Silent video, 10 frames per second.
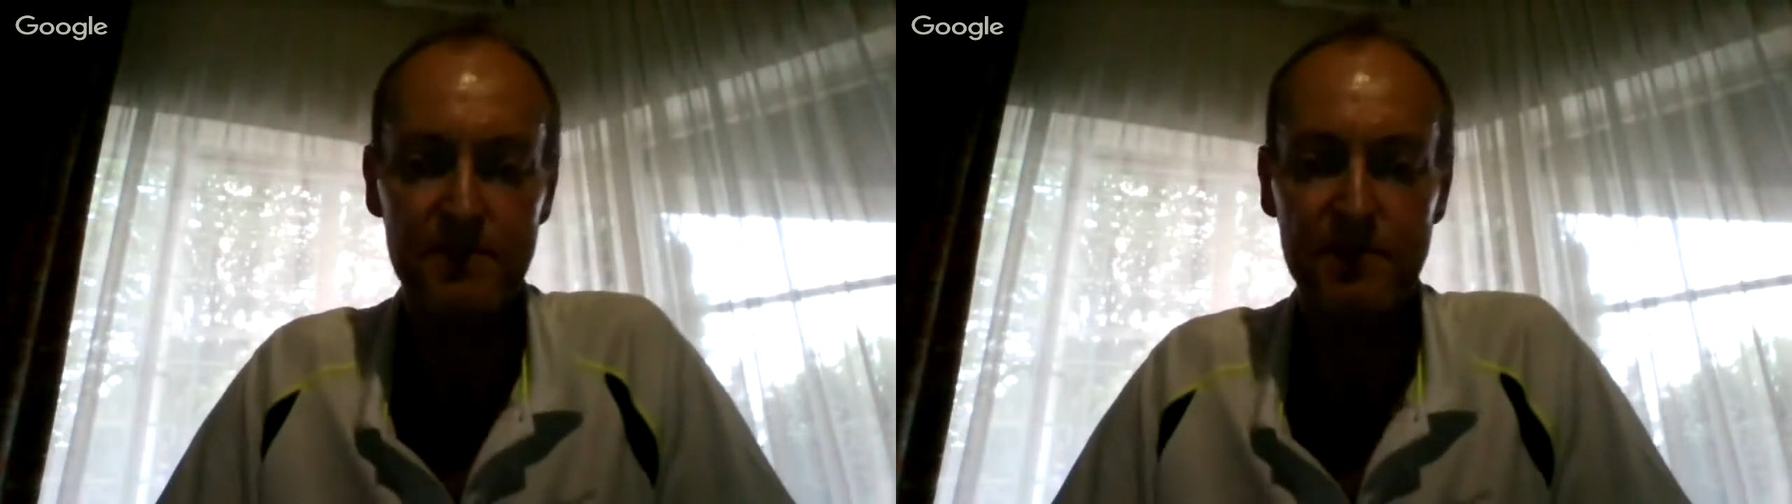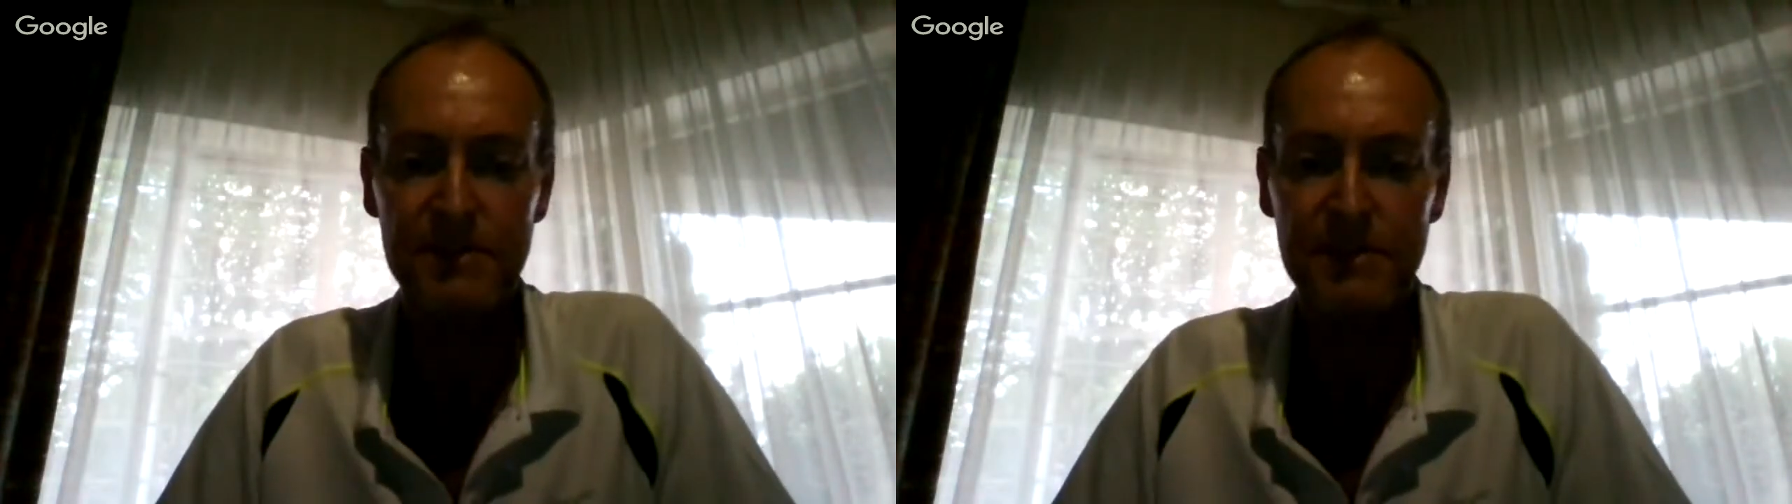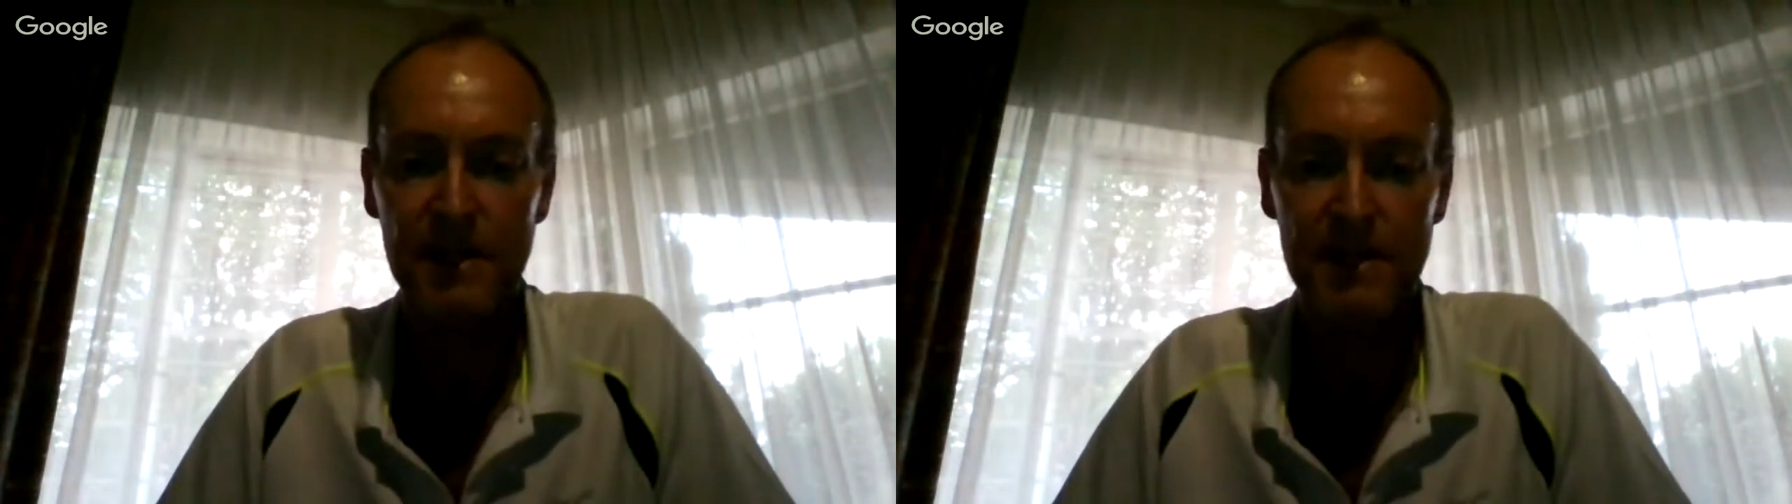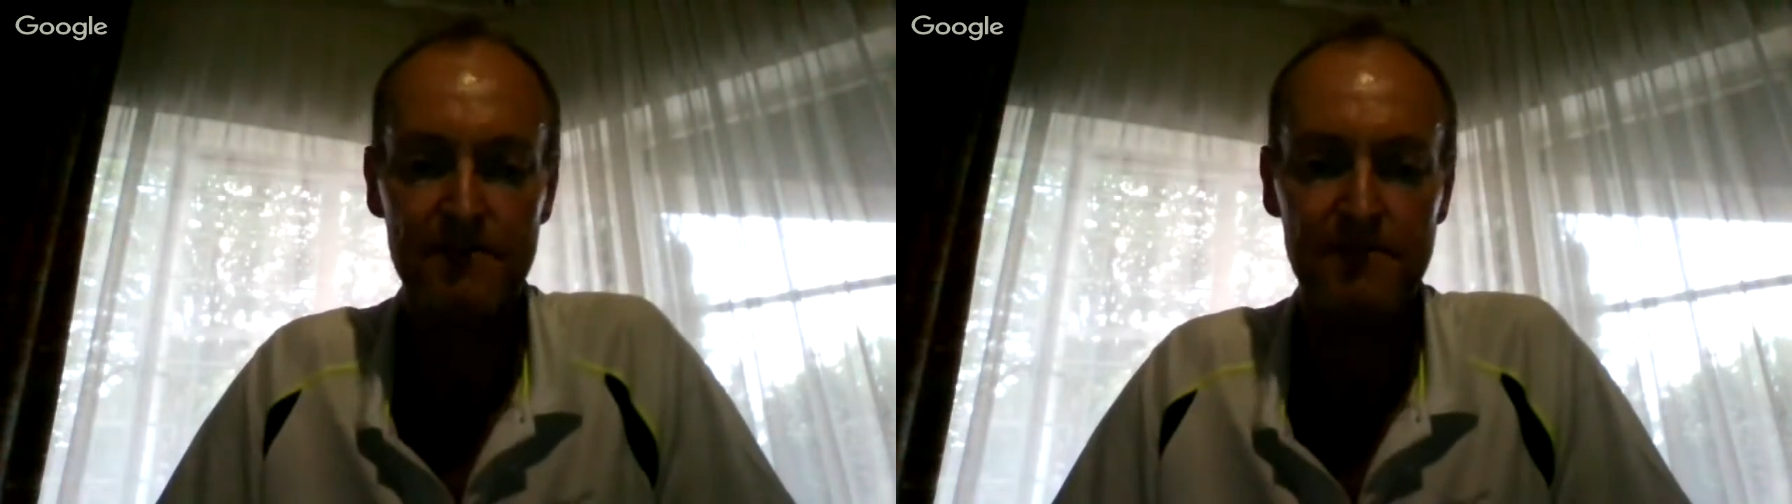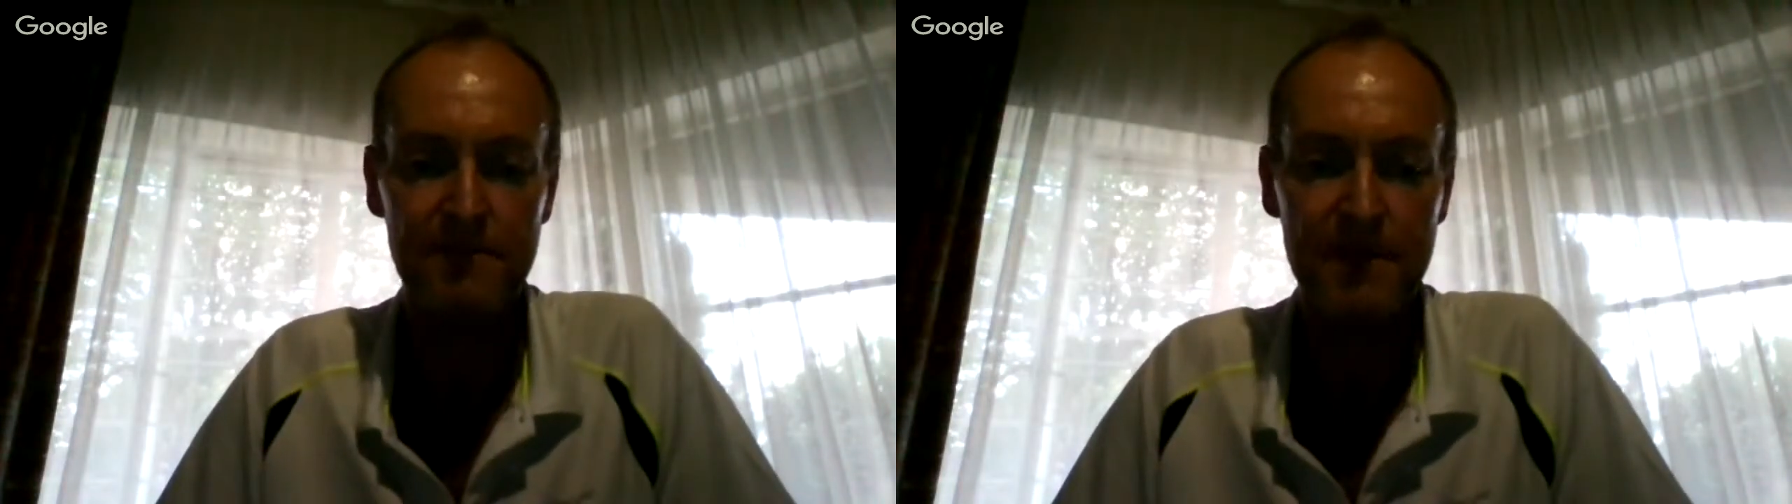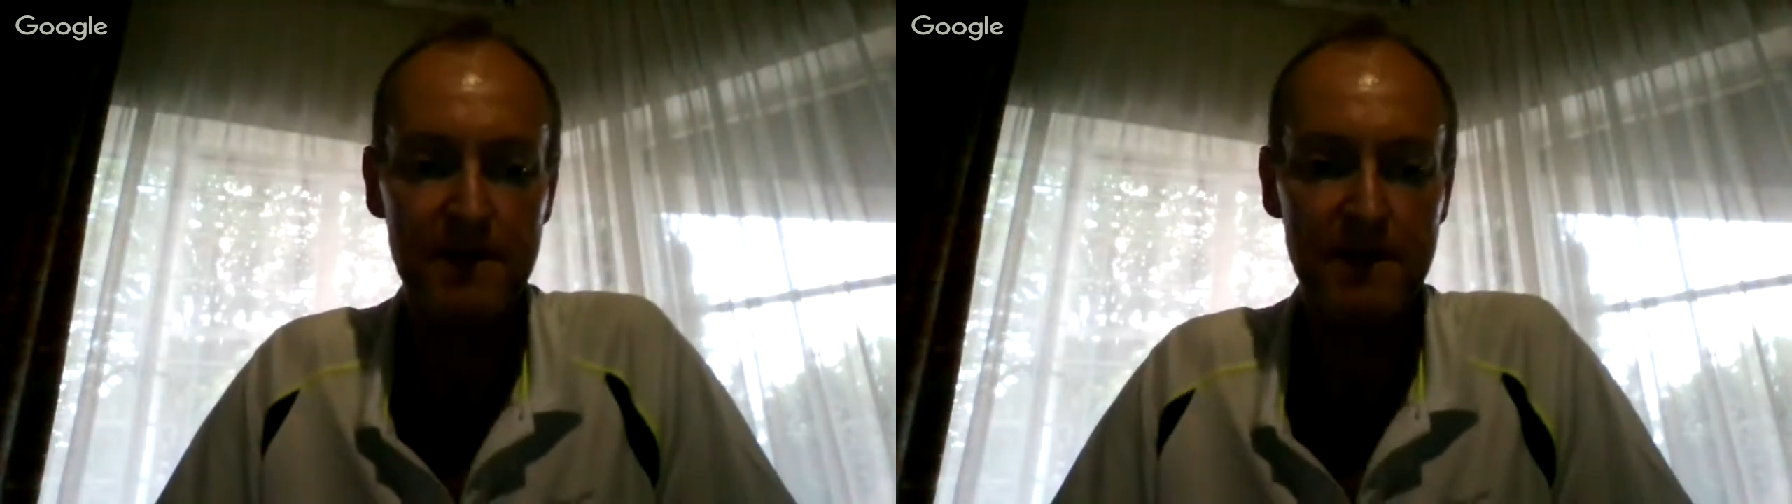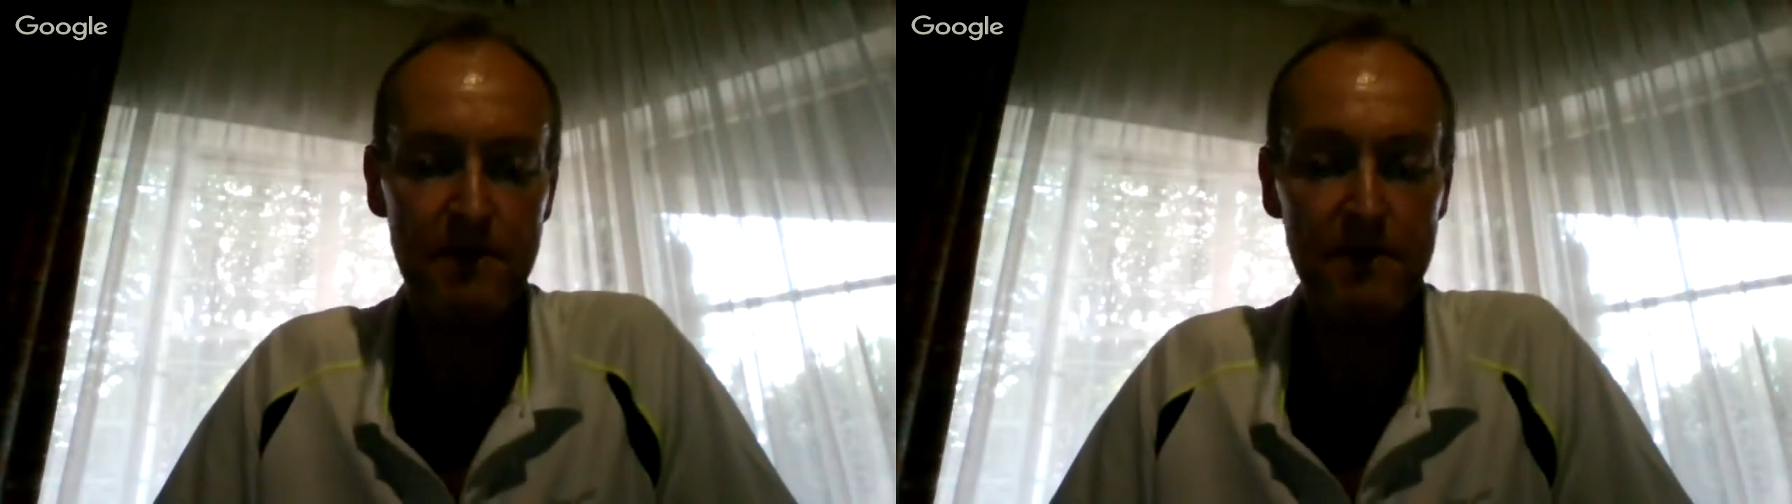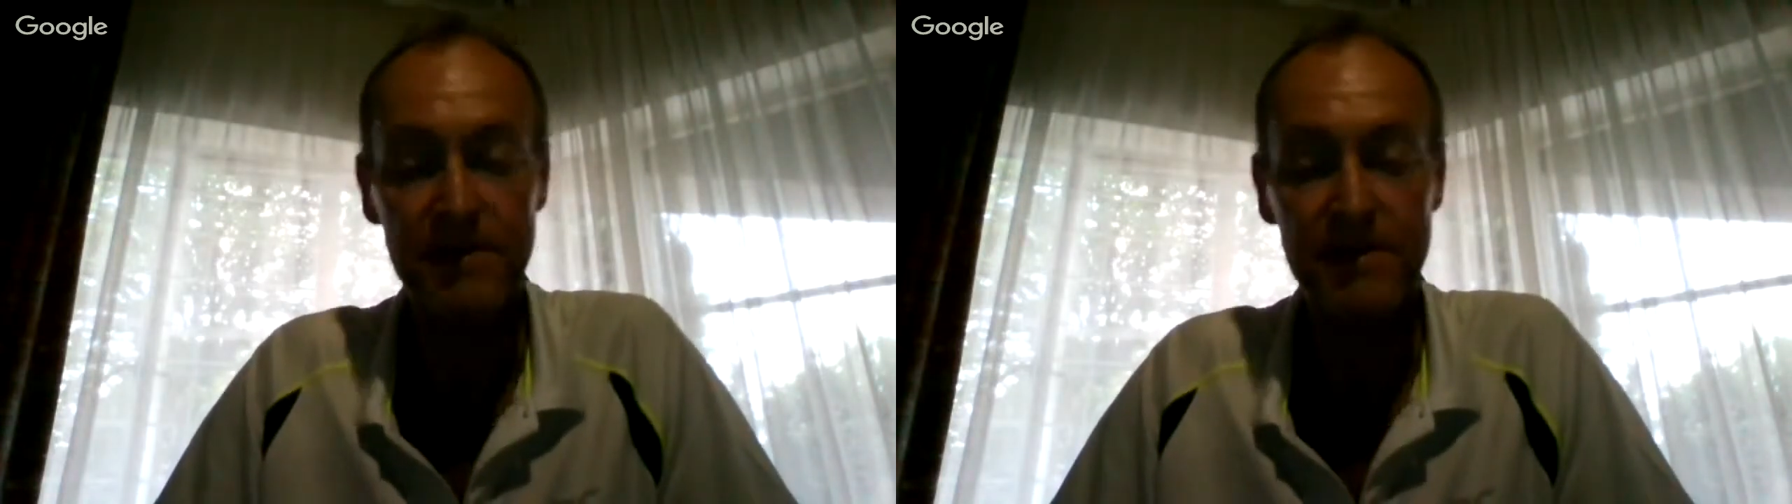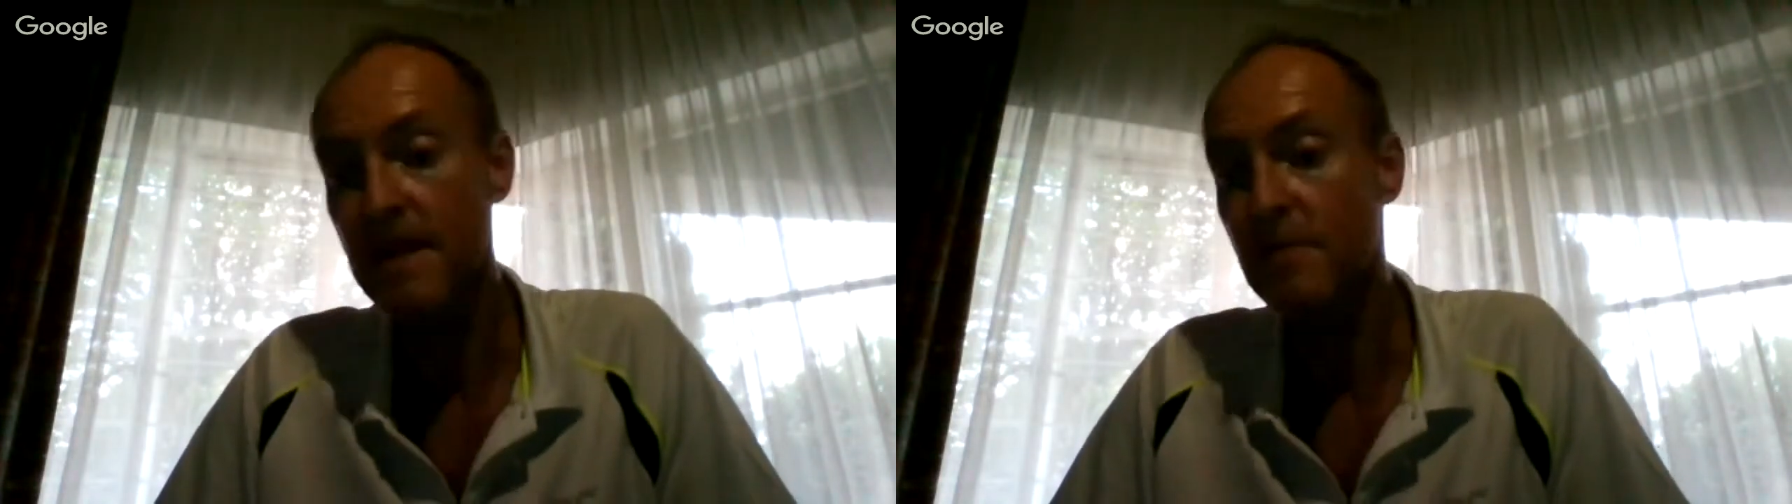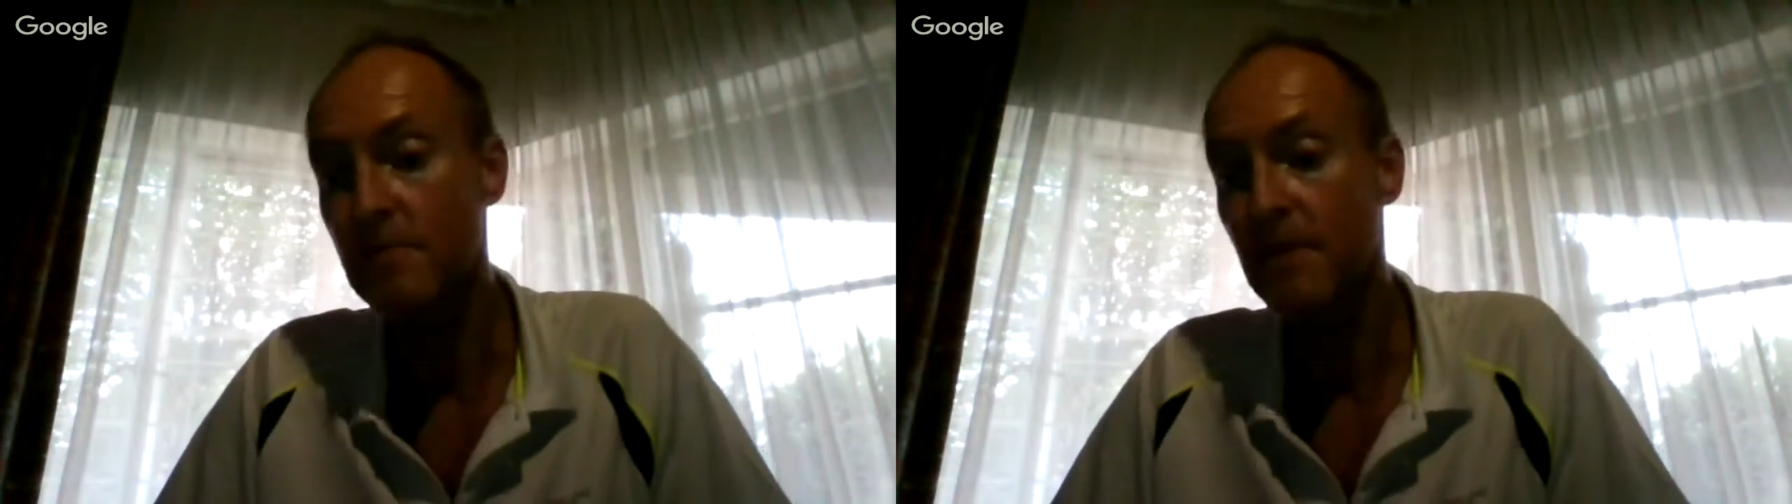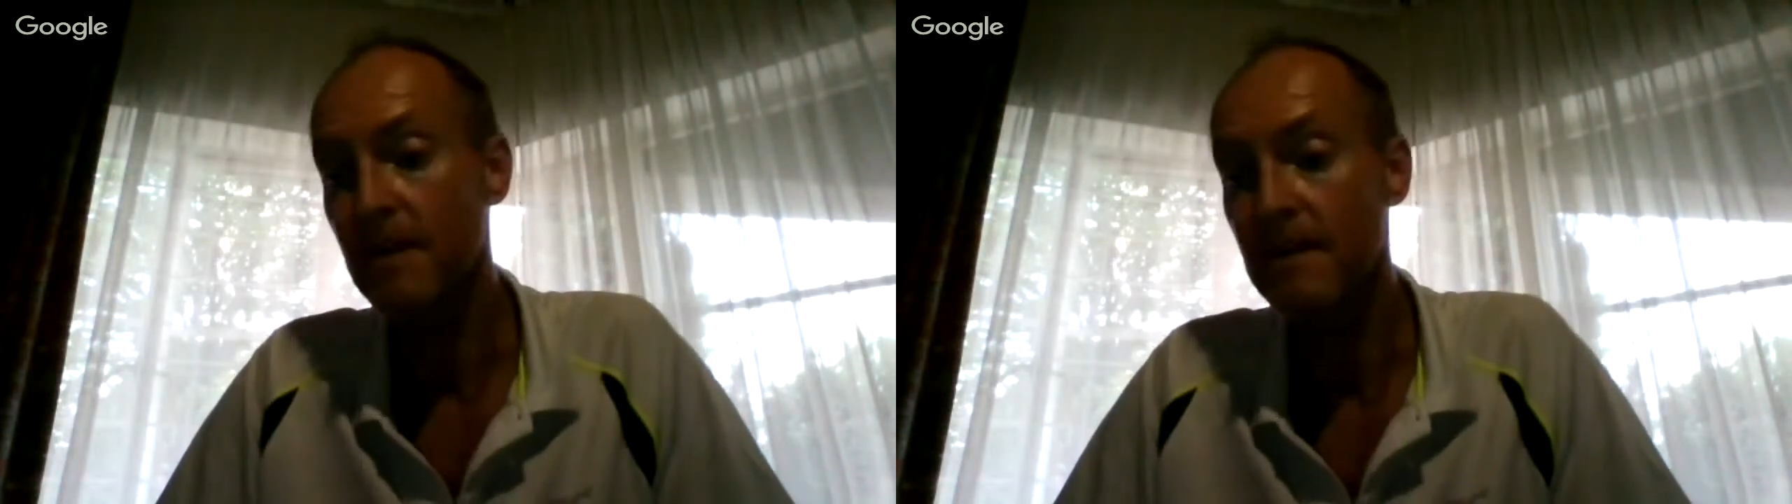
which is admirable.